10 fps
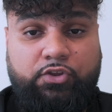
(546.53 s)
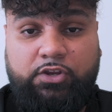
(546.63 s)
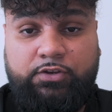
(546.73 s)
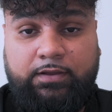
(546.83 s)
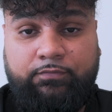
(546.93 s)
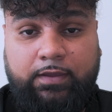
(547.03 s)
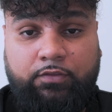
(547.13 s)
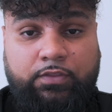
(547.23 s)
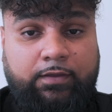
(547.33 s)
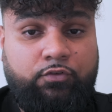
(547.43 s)
You need to have
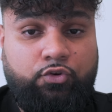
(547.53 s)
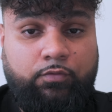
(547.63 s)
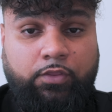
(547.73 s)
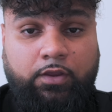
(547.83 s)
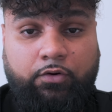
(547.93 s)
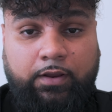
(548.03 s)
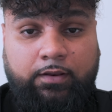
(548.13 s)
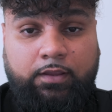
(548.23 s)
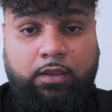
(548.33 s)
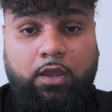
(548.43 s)
faith that if you do everything
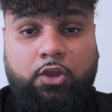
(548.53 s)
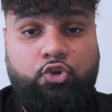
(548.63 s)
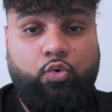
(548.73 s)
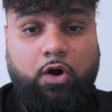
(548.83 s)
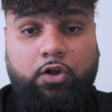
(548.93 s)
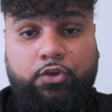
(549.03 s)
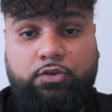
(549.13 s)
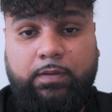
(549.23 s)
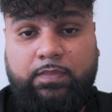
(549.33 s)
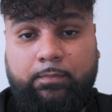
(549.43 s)
correctly, you are going
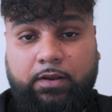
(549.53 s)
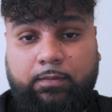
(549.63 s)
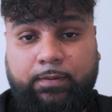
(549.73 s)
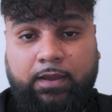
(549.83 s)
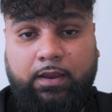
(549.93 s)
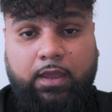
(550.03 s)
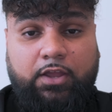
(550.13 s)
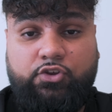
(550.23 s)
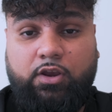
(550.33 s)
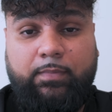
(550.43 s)
to make that money back
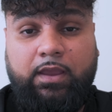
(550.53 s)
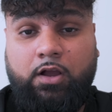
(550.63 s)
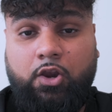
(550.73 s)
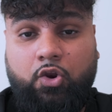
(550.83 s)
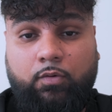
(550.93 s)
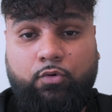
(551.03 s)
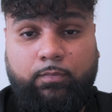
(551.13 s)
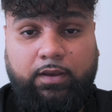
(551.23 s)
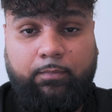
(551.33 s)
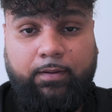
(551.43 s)
and you're going to make a lot more money